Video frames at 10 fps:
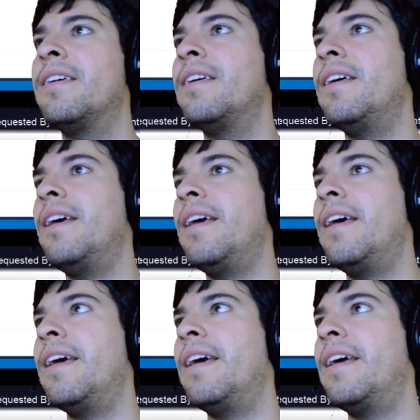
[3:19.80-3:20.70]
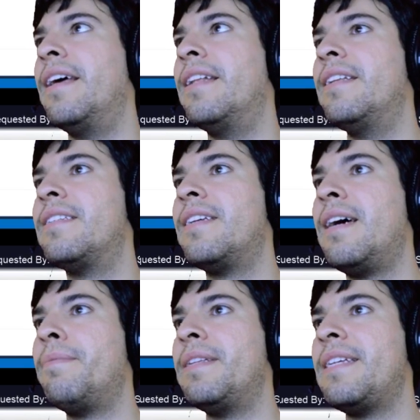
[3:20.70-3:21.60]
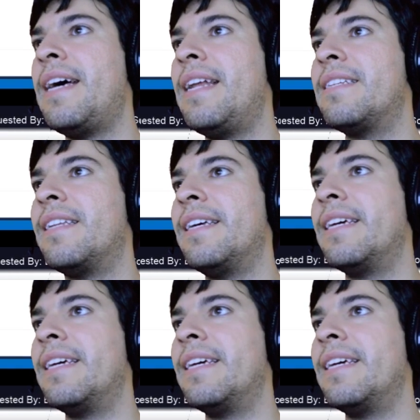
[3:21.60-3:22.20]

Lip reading: And this time let's add its link.